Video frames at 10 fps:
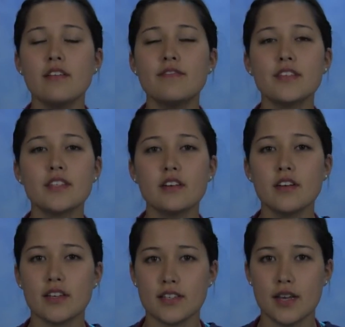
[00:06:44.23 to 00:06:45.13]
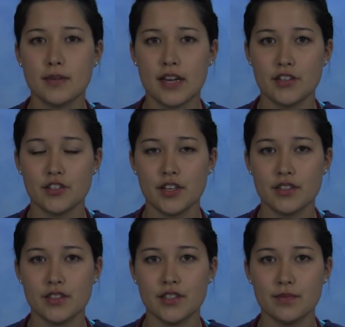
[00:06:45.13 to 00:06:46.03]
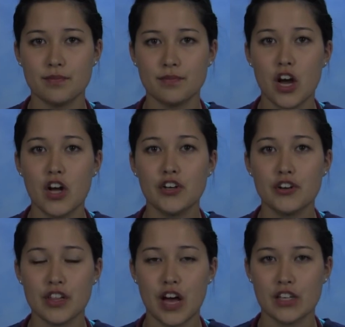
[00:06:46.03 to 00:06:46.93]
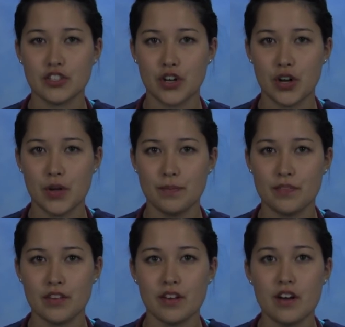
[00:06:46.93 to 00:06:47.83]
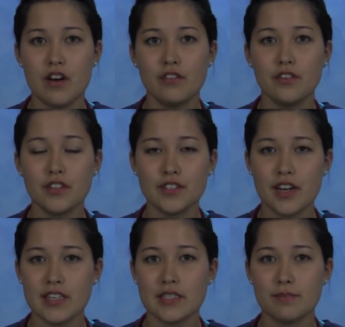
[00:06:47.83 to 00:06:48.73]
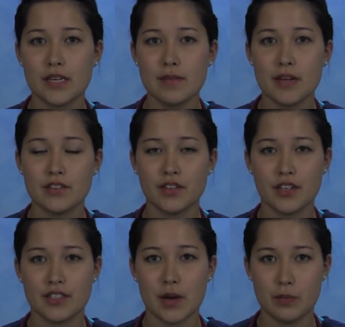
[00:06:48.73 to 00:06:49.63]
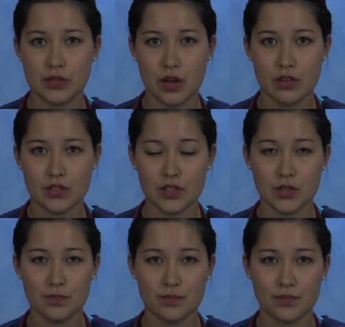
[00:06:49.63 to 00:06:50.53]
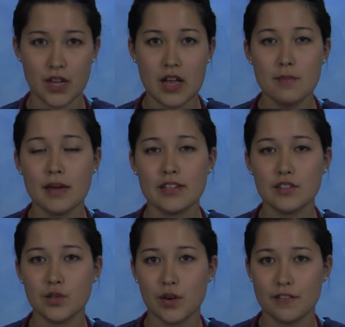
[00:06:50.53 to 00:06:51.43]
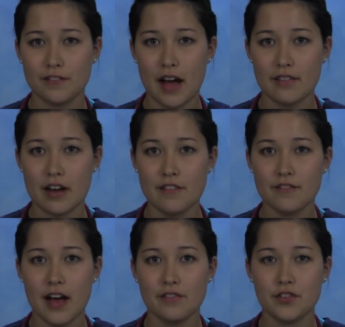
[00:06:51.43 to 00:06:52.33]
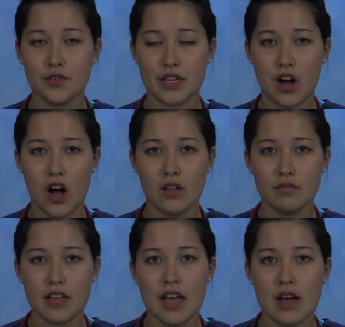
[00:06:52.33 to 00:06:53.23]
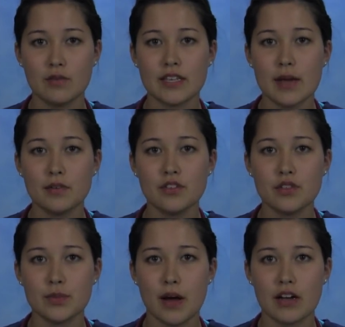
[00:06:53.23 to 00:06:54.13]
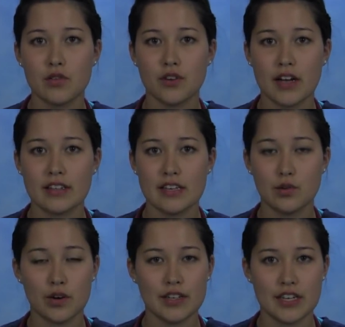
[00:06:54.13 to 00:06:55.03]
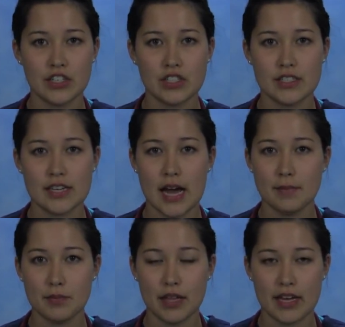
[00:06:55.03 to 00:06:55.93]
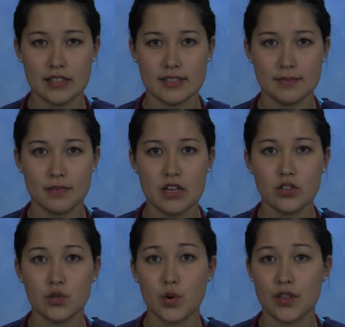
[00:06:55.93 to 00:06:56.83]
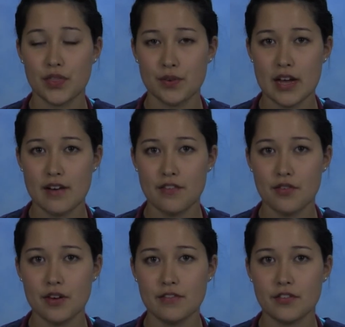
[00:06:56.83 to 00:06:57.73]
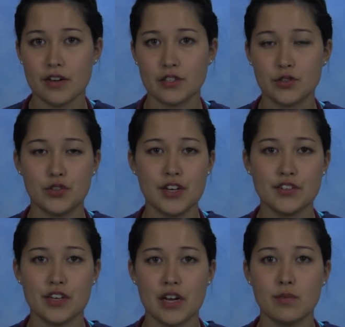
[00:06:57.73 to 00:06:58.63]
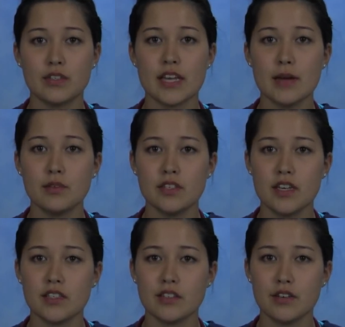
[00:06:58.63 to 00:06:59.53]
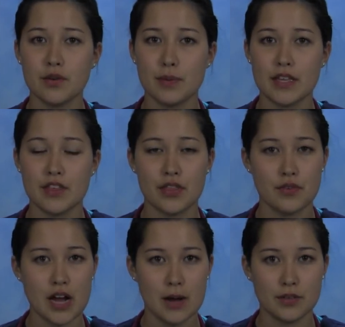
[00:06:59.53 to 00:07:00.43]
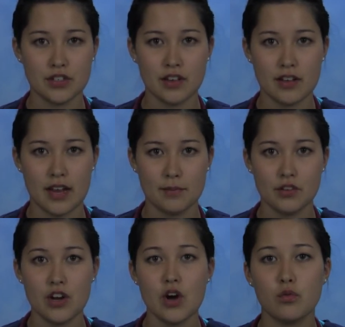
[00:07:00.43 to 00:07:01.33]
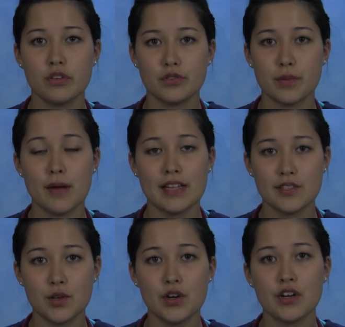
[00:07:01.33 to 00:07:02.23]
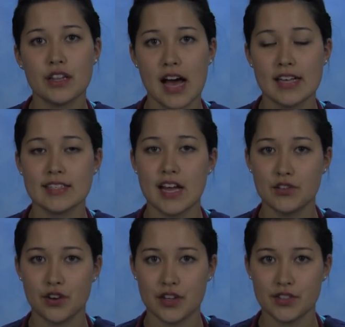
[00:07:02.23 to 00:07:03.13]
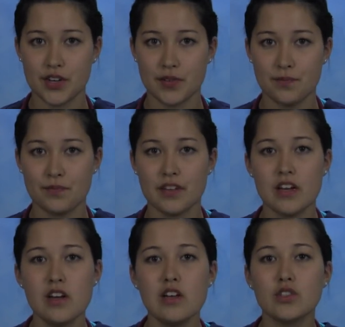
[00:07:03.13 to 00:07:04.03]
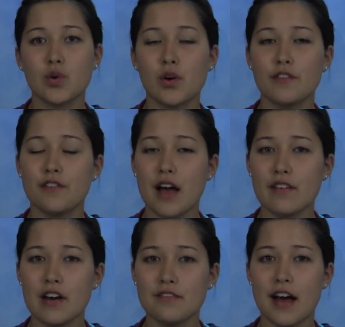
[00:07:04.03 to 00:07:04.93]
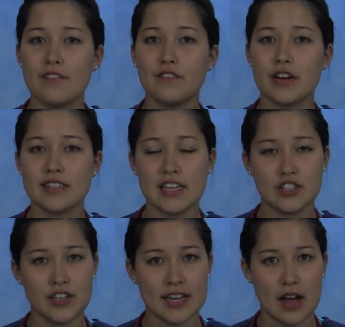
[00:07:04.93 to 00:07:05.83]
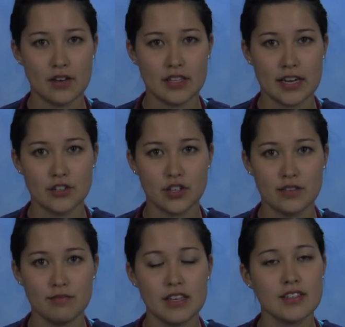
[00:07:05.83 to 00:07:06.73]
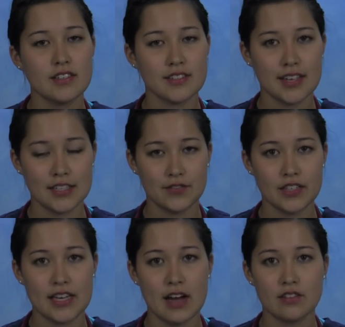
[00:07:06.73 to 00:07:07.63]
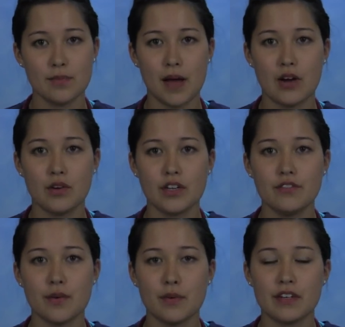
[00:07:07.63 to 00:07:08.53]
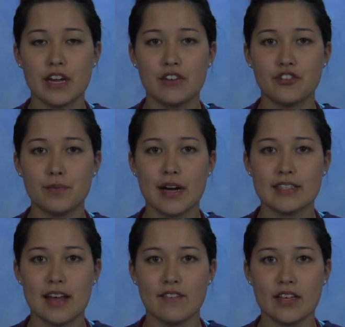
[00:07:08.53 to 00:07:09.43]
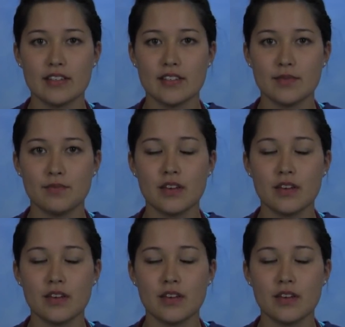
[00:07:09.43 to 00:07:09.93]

Physical examinations. Neurological. Fulstein's mini mental exam results. Patient scored 5 out of 5 for recall and was able to respond correctly in orientation to time and place. Scored 3 out of 3 for registration and was able to easily repeat the 3 objects I named, which were pencil, glass, and dresser. Scored 5 out of 5 for attention and calculation, successfully counted backward from 100 by sevens.